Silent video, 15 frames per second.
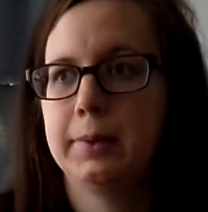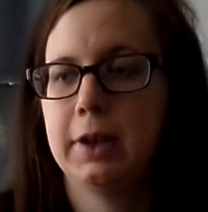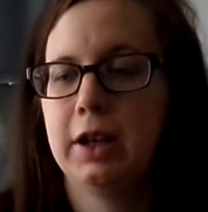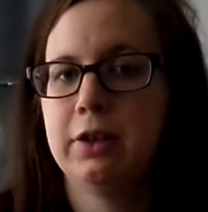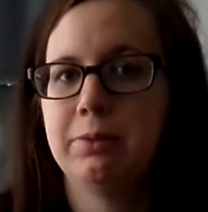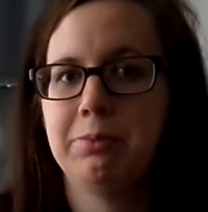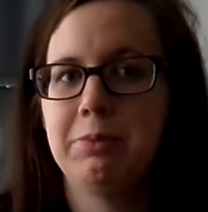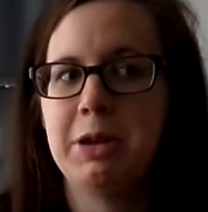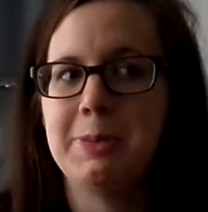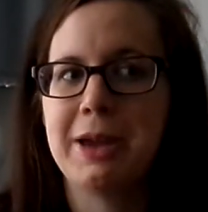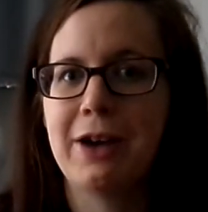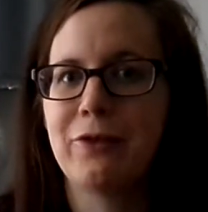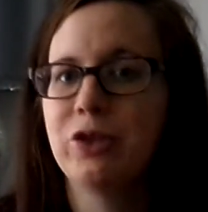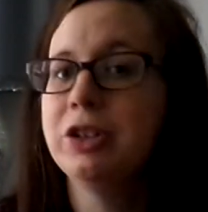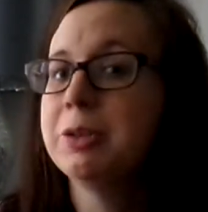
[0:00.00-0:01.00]
and maybe
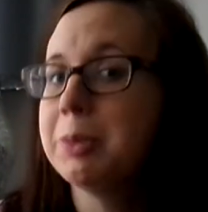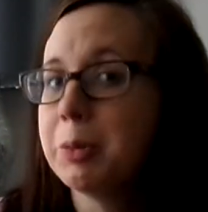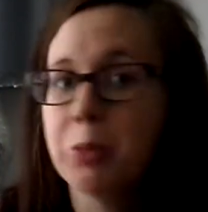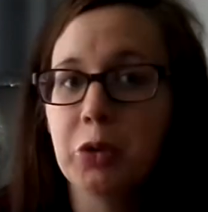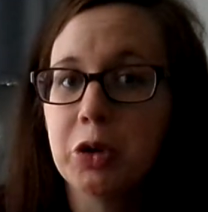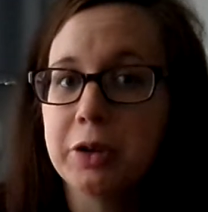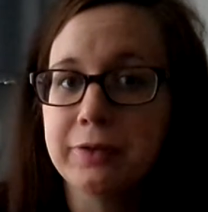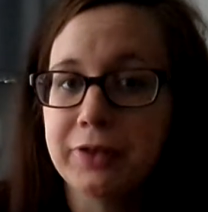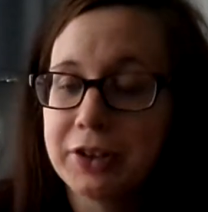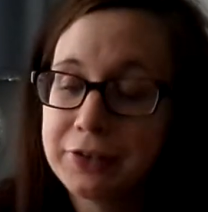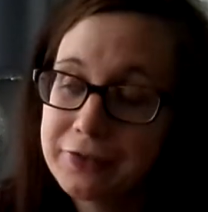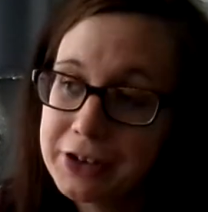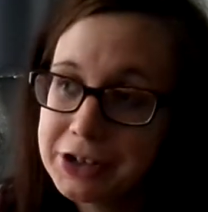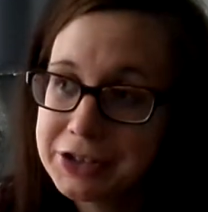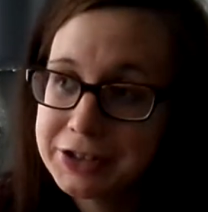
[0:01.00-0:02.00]
have only been worn for the
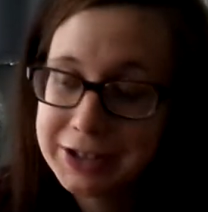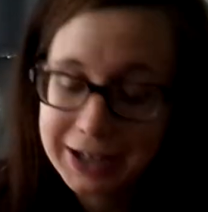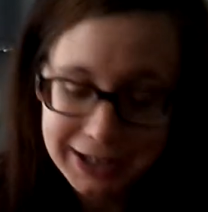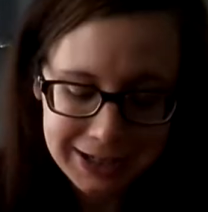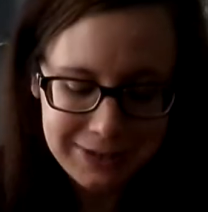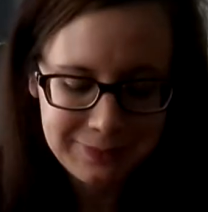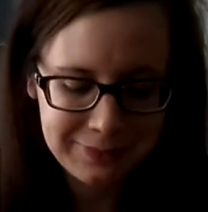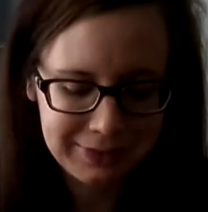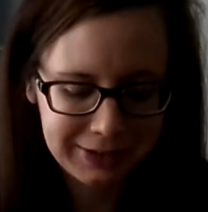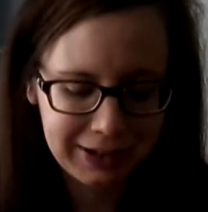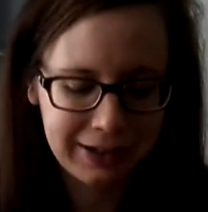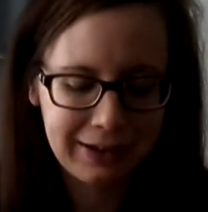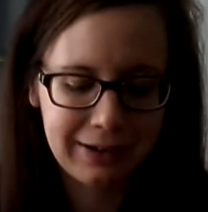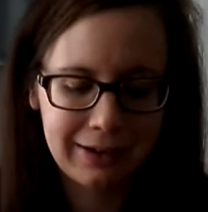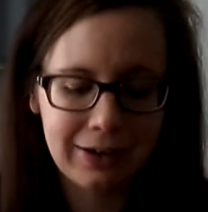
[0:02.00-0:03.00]
first time,
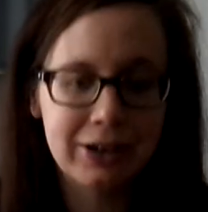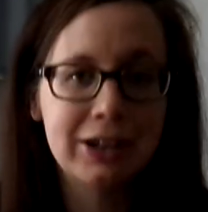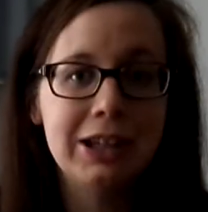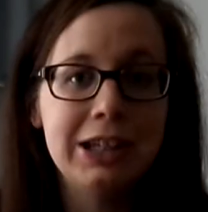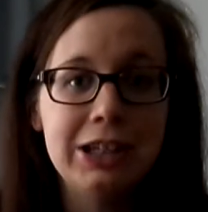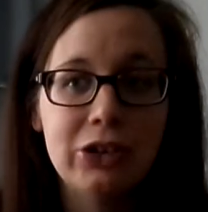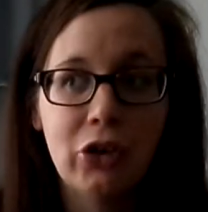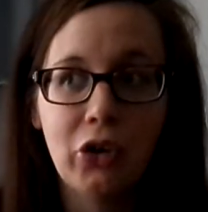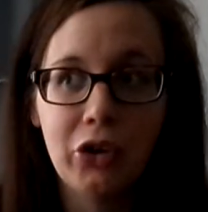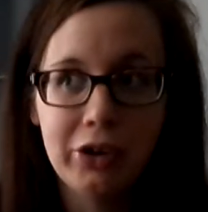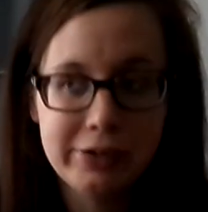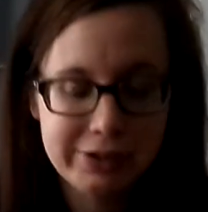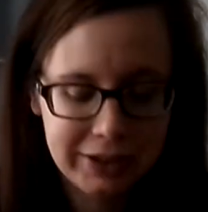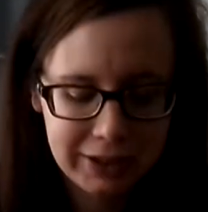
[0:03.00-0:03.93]
uh, are clean on.